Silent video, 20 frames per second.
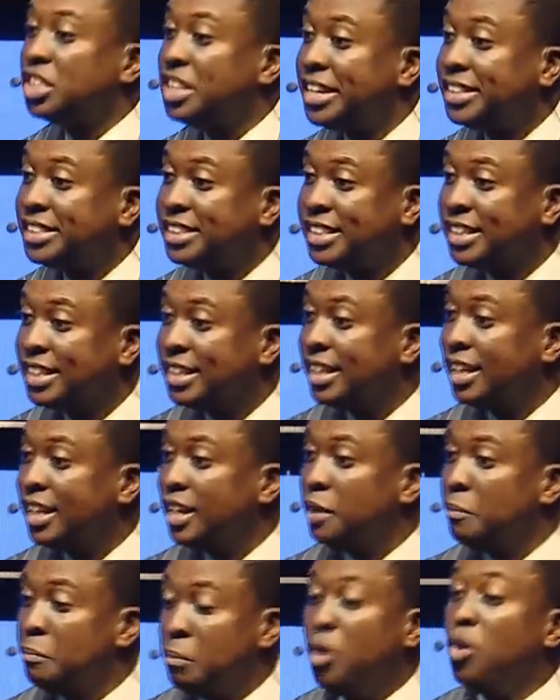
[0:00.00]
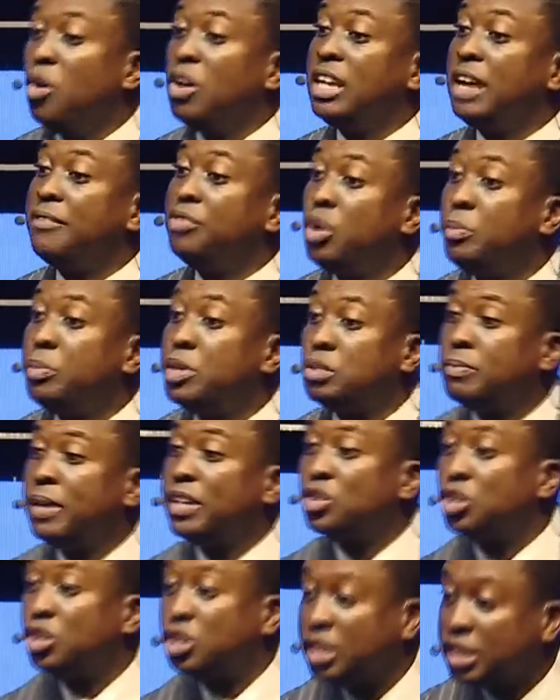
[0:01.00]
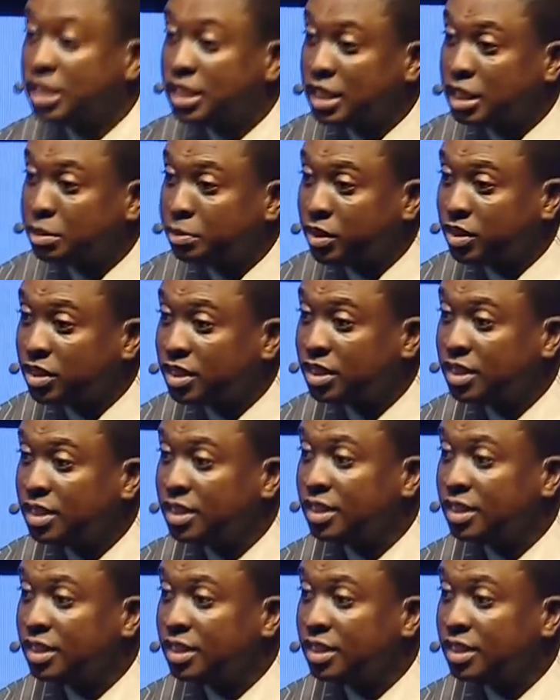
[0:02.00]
yet, but only I've not been to my church in six months.